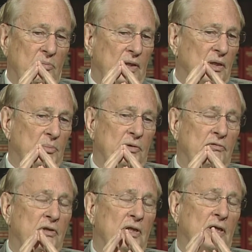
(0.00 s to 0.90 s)
made up
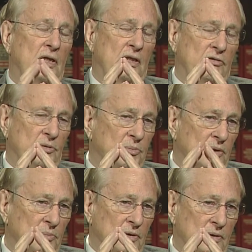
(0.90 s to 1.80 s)
of very high level
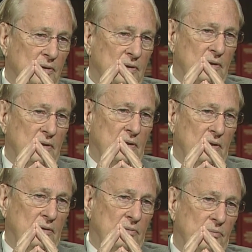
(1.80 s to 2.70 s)
people,
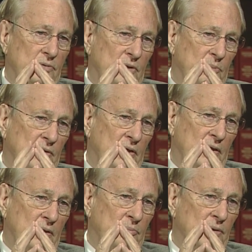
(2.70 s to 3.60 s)
uh, some
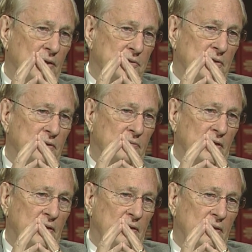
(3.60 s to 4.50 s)
at ambassador
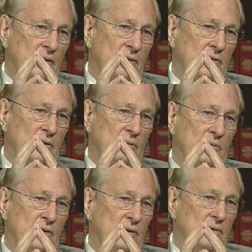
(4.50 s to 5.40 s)
rank, uh,
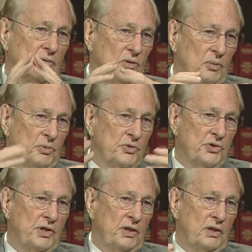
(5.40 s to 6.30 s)
some at corporate
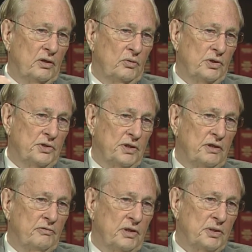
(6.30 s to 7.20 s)
CEO or
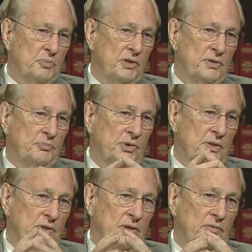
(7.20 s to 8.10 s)
senior vice pres
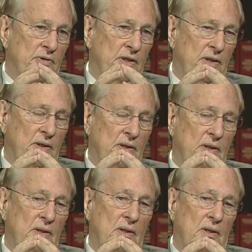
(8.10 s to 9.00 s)
president rank,
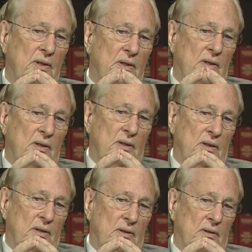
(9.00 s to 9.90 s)

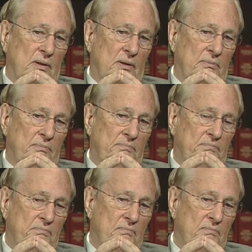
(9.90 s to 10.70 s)
and um,